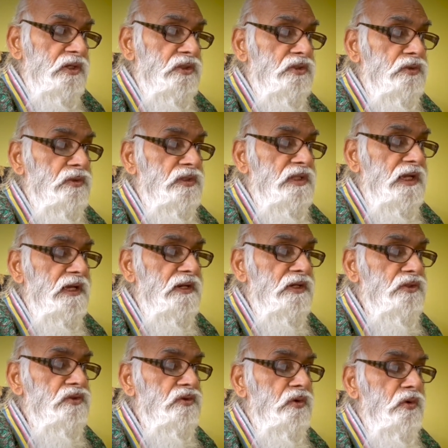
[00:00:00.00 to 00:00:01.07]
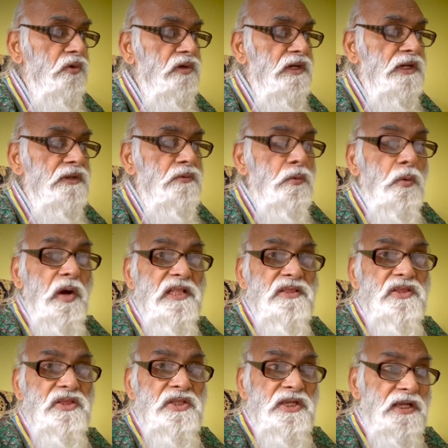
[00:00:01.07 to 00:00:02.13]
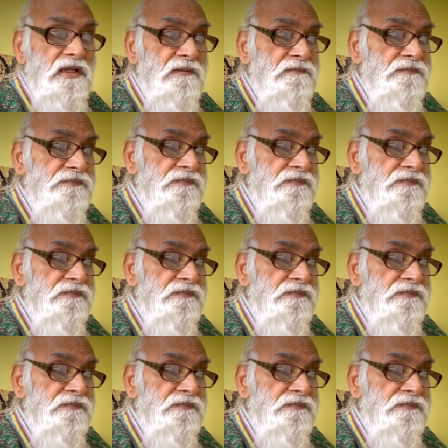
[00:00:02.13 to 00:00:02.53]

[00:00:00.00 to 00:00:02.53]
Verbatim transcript: So there is only one thing